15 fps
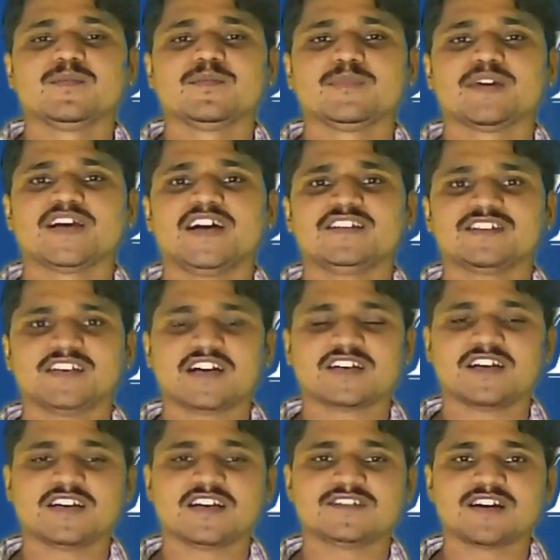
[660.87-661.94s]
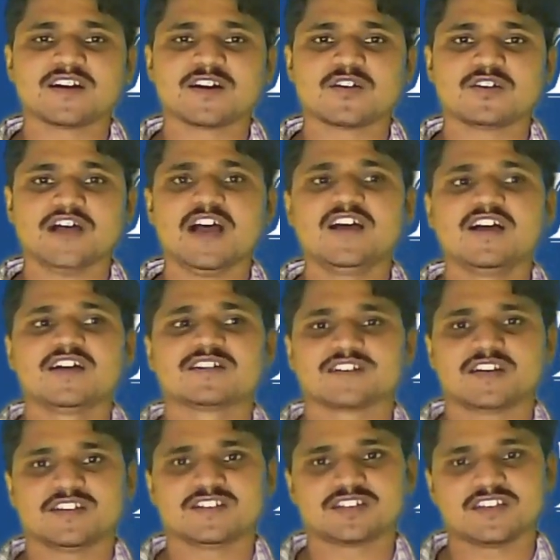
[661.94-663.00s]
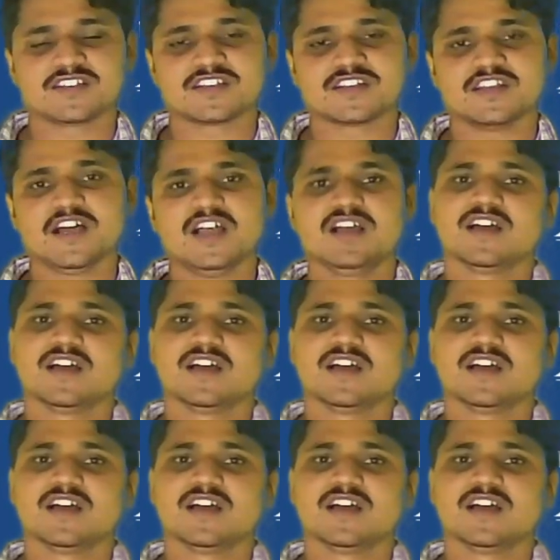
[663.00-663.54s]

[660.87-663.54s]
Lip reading: because inductor does not allow the sudden change in the